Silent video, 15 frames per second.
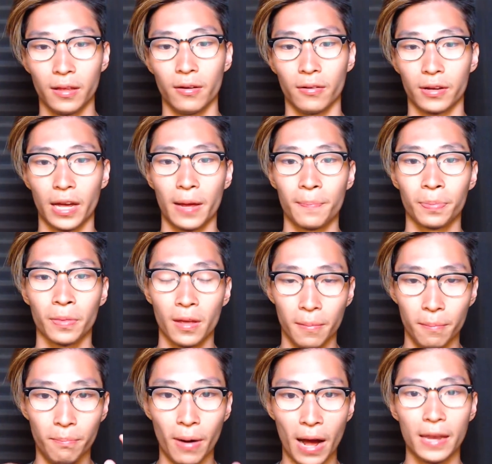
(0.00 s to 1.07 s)
Okay,
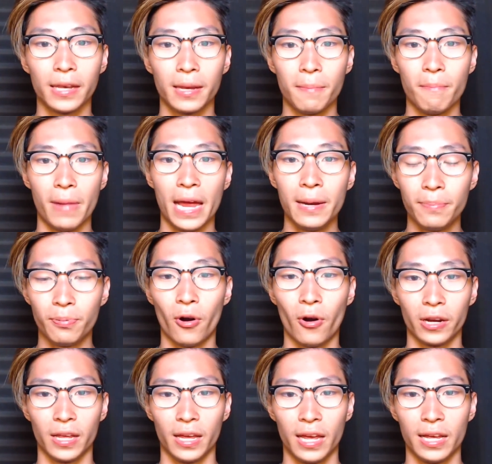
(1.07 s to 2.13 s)
but the main
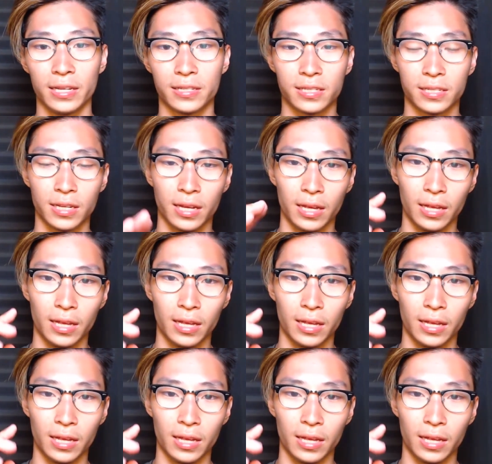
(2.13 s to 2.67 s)
point is